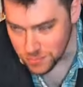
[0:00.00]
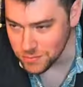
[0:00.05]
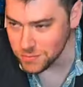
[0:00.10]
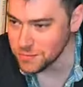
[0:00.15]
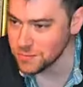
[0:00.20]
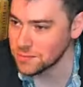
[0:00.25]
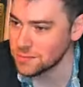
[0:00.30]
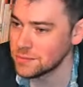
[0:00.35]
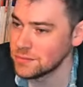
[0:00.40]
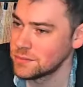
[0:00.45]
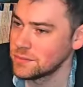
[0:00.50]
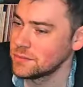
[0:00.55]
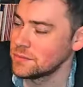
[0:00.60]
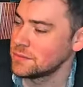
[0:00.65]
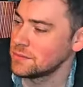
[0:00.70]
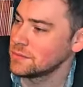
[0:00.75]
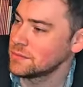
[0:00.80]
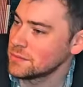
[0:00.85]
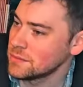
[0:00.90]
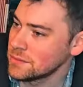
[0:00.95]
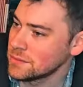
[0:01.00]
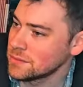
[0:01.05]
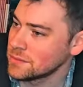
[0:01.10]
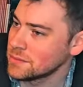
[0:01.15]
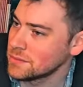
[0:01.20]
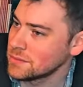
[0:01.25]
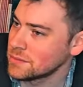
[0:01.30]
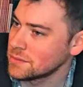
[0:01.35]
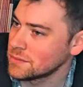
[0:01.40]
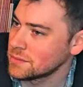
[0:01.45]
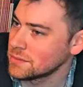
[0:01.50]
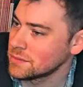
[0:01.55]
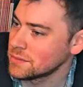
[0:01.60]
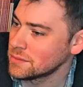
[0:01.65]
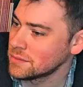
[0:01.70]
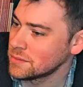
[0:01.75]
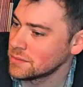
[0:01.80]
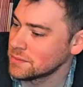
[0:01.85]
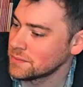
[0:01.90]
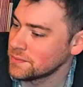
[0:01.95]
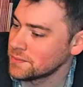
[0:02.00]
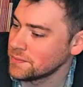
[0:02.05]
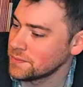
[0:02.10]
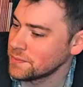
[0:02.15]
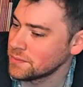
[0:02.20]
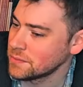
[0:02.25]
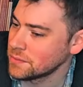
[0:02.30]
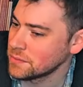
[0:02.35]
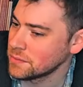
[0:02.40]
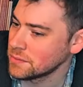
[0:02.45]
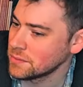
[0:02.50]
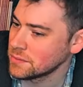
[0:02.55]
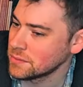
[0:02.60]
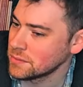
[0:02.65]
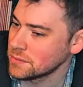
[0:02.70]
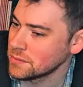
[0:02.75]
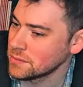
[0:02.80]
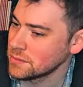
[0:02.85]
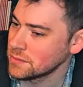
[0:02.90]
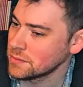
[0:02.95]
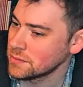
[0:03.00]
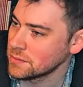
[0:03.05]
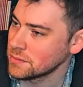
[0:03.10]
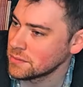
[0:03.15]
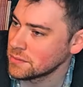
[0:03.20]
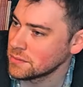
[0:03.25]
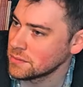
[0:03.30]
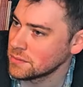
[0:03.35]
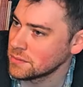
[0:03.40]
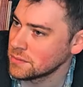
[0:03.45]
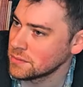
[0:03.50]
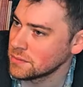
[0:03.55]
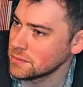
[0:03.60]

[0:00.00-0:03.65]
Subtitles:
The person shown says nothing.